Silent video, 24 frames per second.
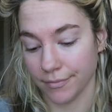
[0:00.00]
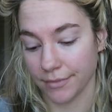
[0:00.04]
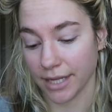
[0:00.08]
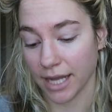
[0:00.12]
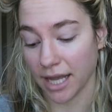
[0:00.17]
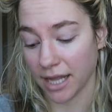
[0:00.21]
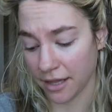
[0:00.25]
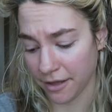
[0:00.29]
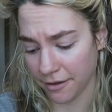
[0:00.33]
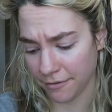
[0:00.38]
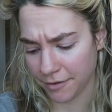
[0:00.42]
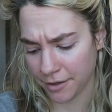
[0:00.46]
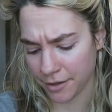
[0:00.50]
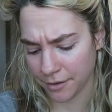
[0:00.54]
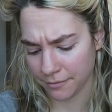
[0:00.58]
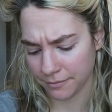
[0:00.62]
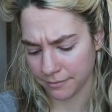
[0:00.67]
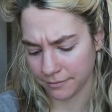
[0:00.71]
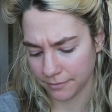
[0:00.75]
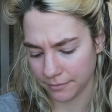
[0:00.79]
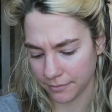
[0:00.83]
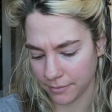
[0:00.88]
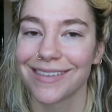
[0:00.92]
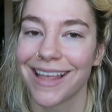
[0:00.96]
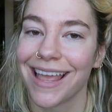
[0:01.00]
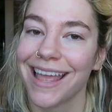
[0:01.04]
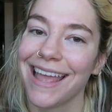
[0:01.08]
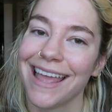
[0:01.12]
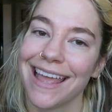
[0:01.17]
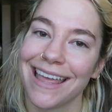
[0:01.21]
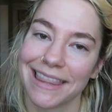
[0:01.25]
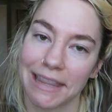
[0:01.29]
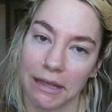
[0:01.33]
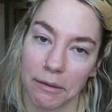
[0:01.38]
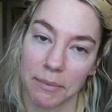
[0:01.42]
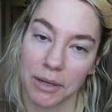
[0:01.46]
I love you.
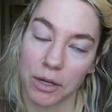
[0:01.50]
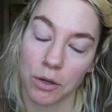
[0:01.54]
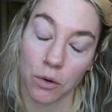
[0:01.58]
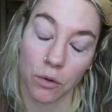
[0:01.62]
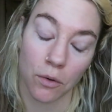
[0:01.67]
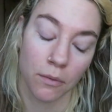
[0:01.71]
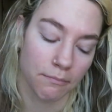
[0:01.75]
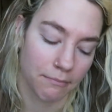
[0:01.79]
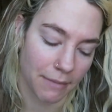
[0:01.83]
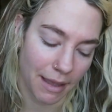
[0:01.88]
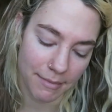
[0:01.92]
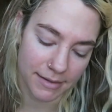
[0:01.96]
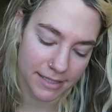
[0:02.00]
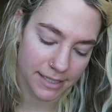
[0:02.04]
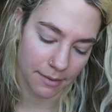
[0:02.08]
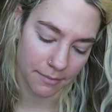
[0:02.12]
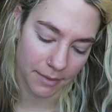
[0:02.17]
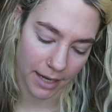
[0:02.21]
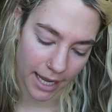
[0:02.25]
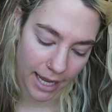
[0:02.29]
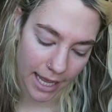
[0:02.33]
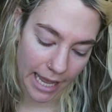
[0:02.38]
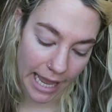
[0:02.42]
That'd be cool. Maybe someday.